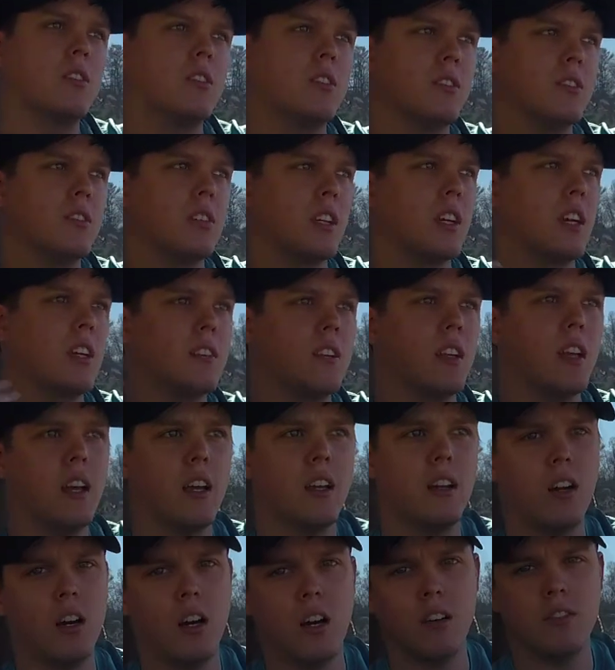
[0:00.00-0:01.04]
Since I got the
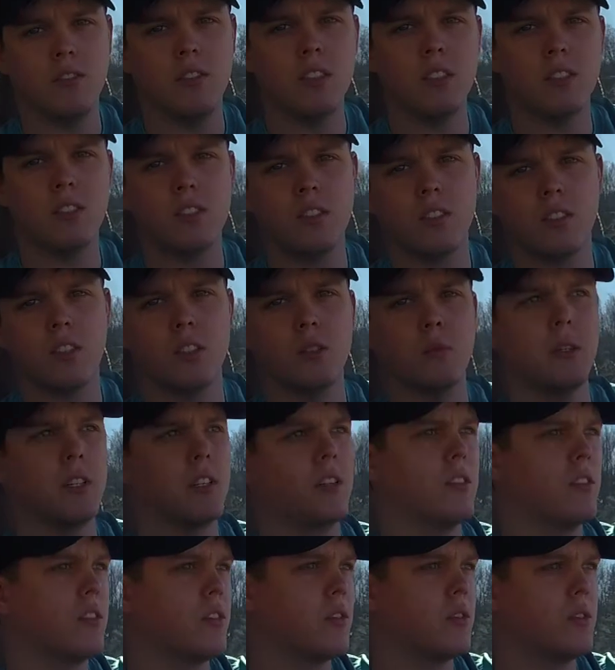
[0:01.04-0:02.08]
head off, it's going to
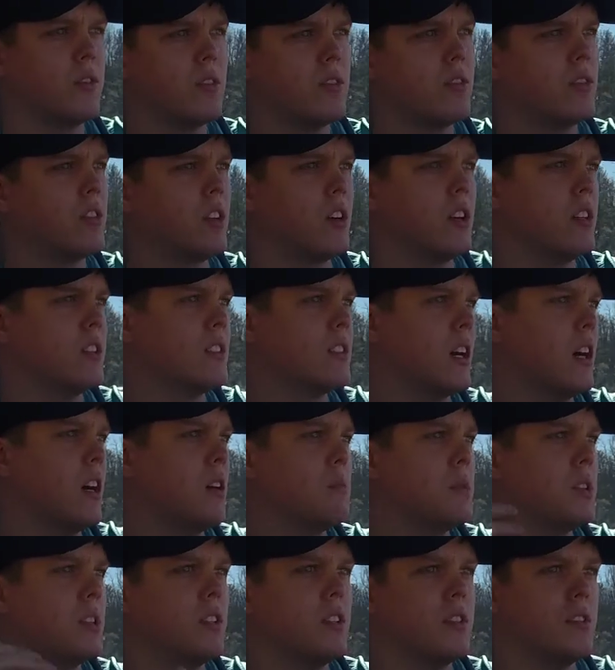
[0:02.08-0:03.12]
be 30
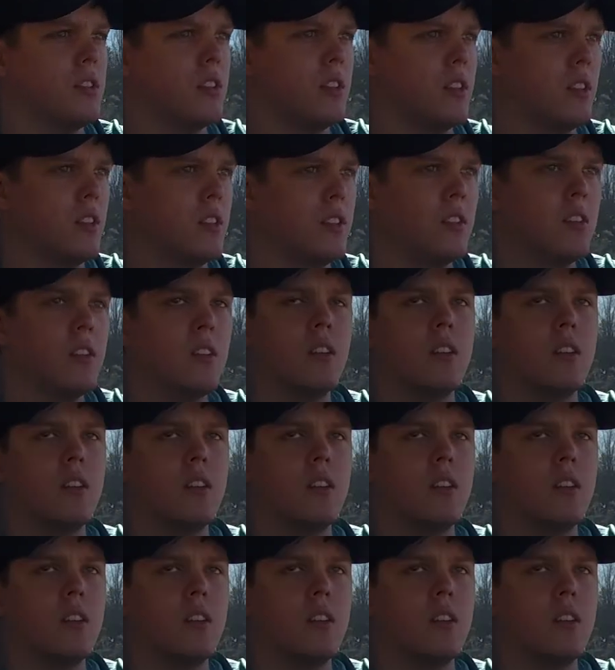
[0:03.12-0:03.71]
times easier